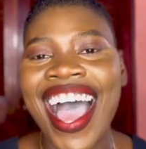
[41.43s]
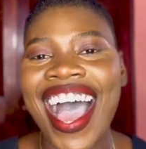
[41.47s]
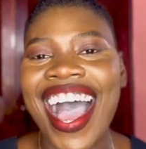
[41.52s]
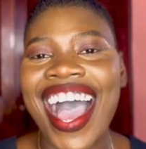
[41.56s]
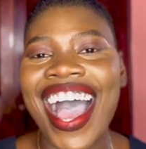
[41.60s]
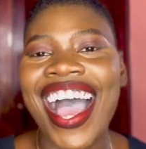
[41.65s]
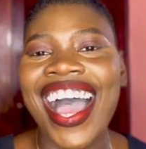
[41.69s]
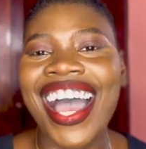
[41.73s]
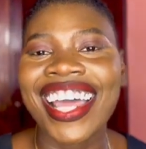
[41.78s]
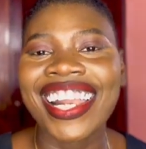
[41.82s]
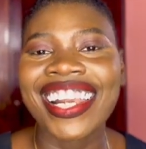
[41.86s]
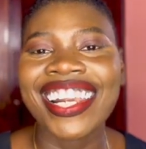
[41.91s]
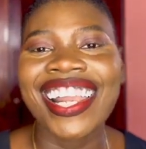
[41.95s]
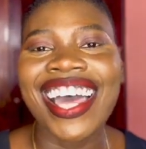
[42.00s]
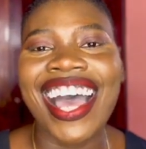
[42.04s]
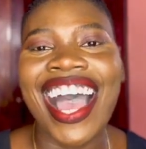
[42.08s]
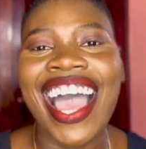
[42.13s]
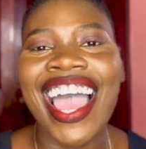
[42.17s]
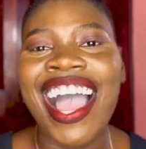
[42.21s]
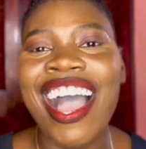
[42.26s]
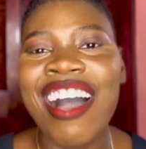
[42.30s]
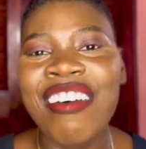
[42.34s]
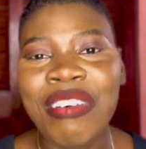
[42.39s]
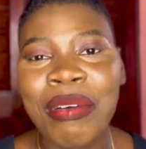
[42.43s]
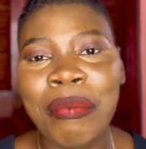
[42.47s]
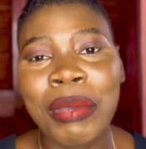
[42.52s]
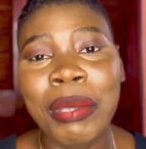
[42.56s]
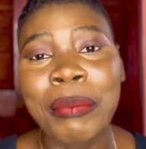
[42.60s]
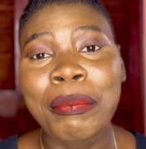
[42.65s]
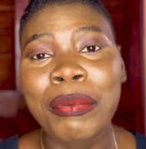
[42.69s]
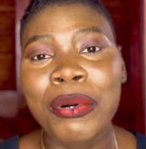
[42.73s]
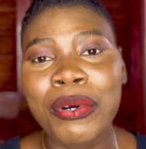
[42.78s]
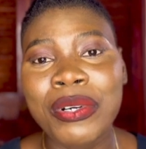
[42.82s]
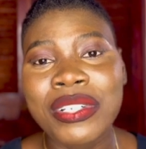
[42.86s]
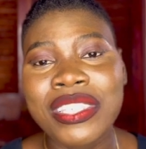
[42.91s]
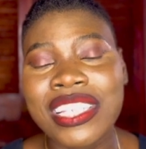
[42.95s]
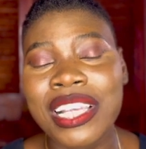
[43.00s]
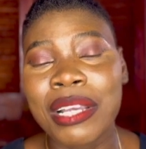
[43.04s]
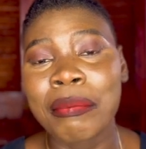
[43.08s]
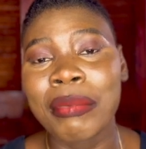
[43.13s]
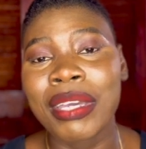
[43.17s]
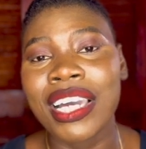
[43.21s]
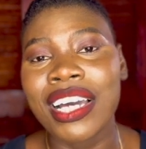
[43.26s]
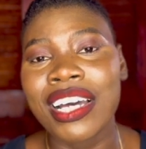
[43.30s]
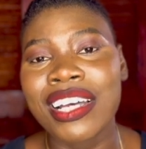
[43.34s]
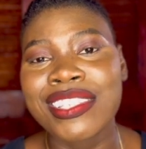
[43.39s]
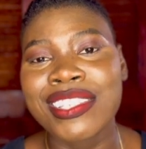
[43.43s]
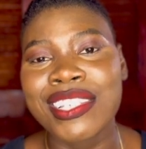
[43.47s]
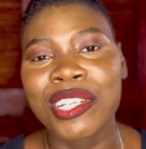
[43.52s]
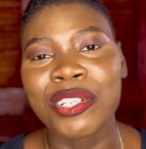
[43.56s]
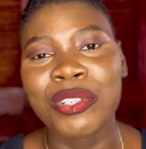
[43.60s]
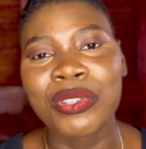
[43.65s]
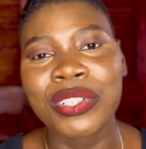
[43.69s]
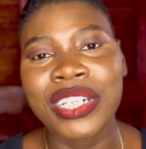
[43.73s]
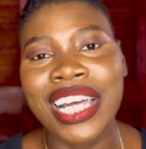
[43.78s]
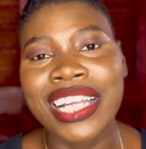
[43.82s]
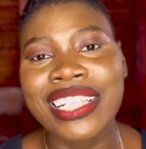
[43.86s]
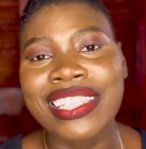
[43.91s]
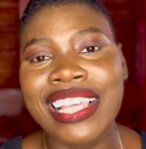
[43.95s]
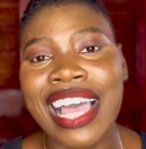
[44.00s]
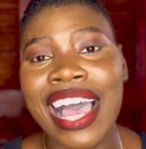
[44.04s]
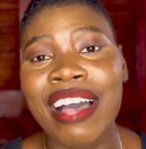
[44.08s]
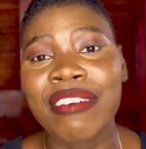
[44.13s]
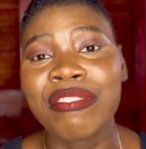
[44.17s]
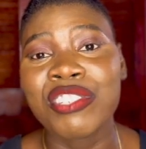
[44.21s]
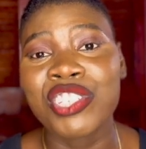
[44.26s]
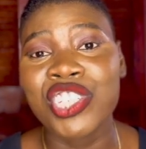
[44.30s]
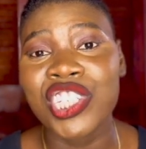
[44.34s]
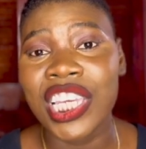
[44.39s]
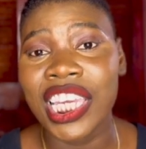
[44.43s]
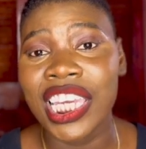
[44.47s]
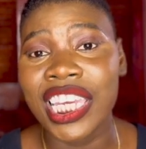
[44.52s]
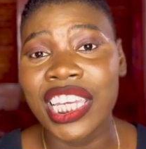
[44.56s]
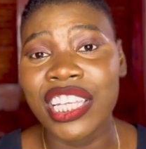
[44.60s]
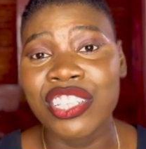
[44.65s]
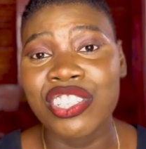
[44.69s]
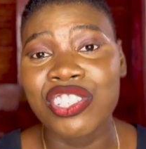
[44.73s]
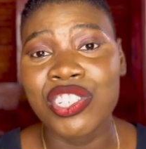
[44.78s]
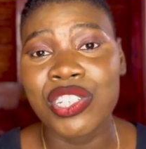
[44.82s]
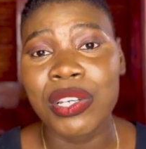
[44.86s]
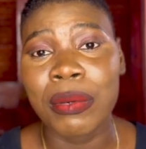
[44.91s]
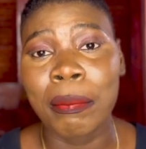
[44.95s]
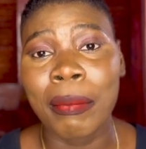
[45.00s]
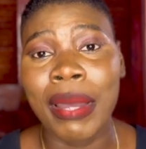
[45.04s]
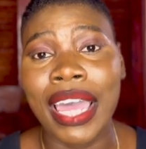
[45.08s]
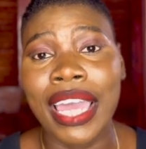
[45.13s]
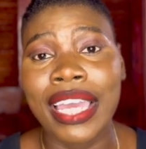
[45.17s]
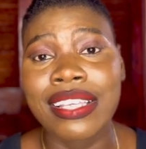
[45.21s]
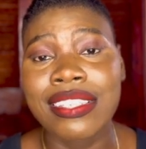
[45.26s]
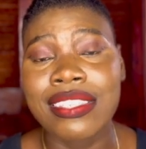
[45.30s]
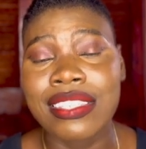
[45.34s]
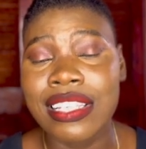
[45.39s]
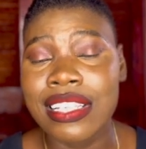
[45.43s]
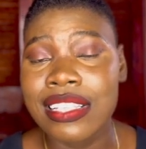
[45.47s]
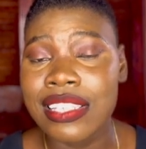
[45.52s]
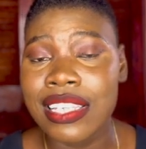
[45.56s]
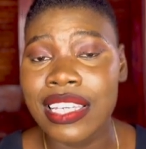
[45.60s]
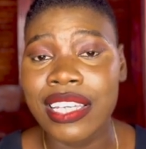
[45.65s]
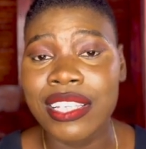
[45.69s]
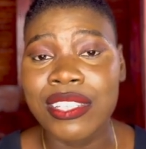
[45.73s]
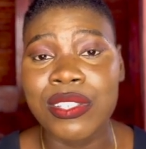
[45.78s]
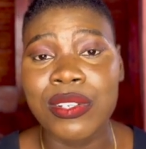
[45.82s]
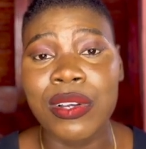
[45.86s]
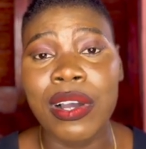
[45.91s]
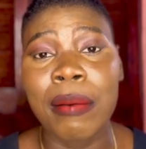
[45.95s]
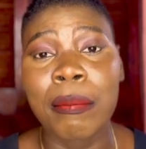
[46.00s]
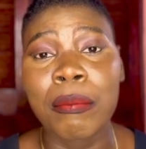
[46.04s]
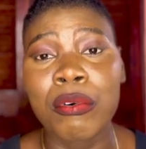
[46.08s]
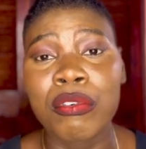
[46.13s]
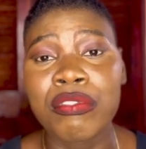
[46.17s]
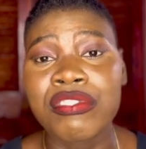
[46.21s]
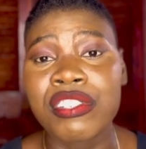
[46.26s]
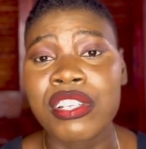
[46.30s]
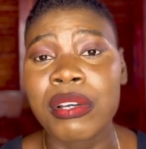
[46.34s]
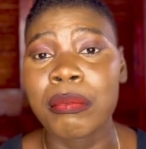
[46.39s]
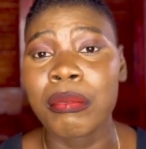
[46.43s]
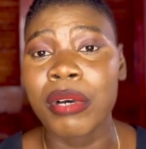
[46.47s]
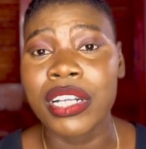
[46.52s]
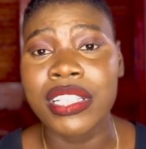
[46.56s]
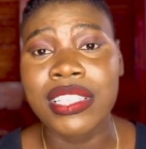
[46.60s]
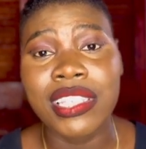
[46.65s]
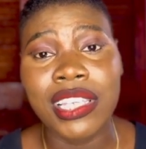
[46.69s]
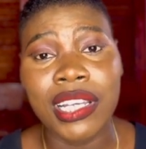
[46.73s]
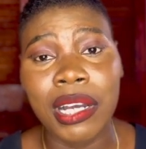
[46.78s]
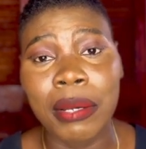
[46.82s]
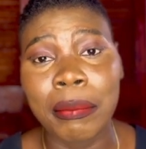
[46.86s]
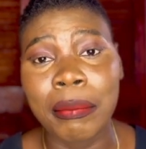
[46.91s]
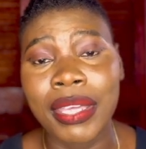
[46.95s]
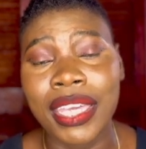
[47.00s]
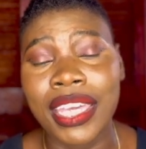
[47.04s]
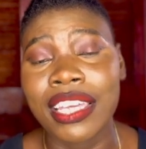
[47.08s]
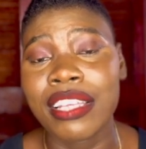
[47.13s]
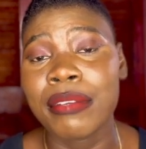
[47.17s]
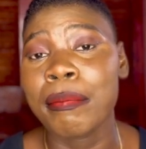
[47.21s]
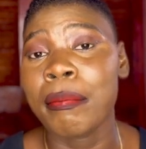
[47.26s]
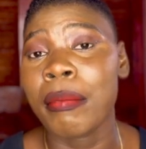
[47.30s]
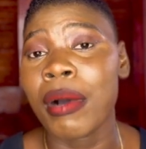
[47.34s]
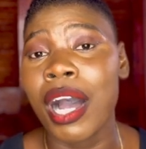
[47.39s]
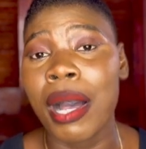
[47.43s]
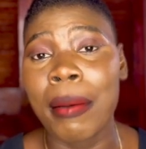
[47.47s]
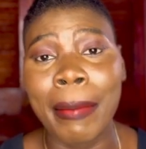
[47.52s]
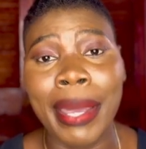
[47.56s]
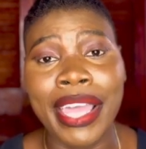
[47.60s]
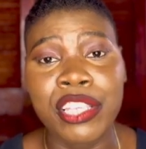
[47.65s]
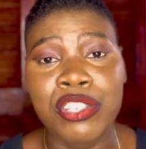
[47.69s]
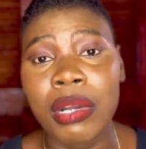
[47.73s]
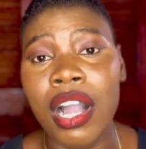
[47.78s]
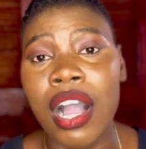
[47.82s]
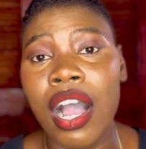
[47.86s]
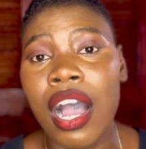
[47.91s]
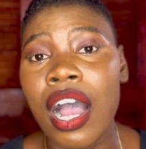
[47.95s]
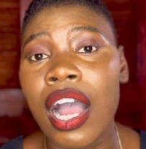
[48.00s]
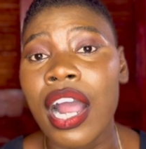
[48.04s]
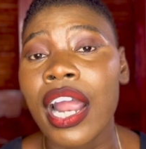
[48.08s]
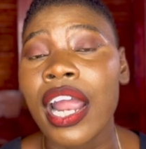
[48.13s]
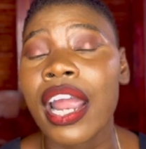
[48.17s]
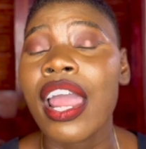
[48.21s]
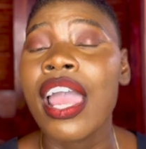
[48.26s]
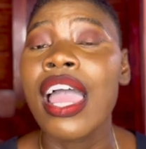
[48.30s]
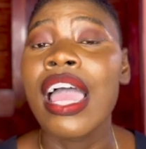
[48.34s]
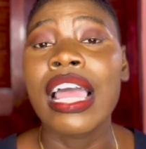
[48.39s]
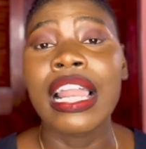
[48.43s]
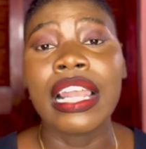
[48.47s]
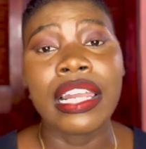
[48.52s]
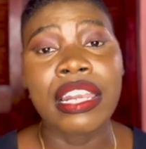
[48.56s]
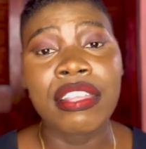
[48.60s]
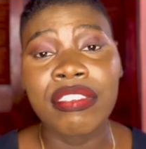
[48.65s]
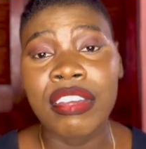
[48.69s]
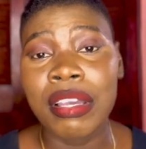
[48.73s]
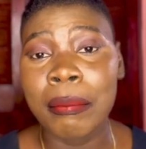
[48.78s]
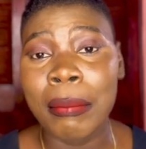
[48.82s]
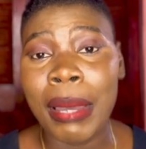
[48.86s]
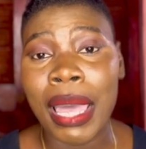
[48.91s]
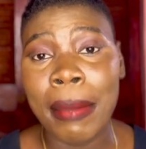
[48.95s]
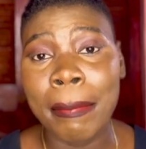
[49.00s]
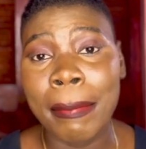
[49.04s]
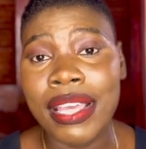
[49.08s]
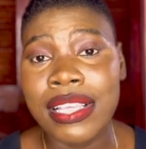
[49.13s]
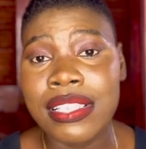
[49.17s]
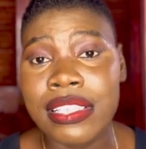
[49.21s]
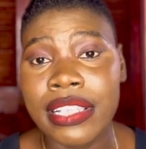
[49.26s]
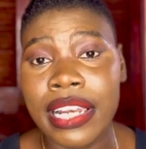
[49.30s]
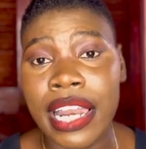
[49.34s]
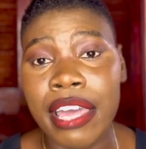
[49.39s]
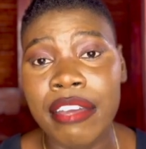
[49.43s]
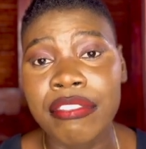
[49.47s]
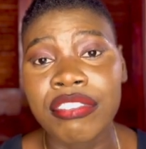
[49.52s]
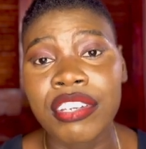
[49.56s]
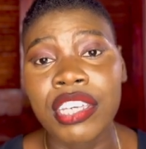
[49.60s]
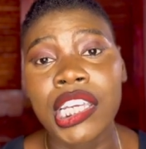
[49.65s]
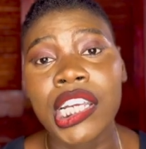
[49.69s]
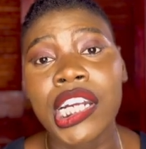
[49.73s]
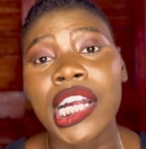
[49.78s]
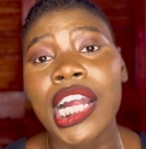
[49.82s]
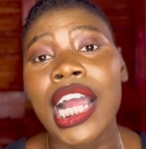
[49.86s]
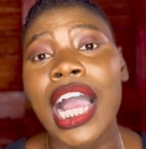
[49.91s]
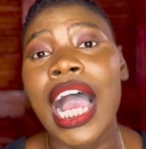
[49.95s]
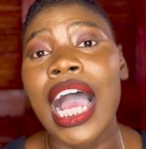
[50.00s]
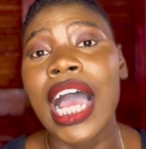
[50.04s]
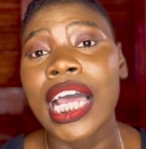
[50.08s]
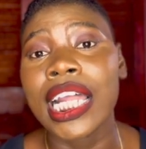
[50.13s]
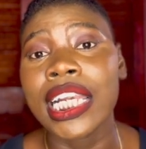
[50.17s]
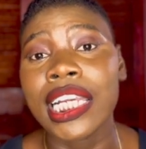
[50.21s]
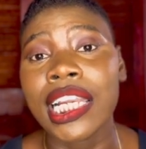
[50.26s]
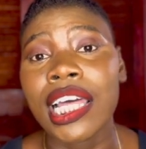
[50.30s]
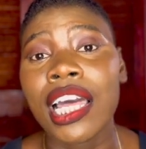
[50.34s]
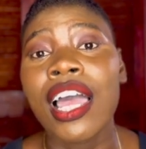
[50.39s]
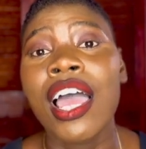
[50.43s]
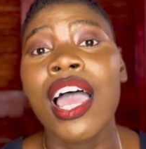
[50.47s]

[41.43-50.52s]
And I haven't been posting because you know that I've changed my city. So I moved to Montego Bay, bought my car, living my best life here, and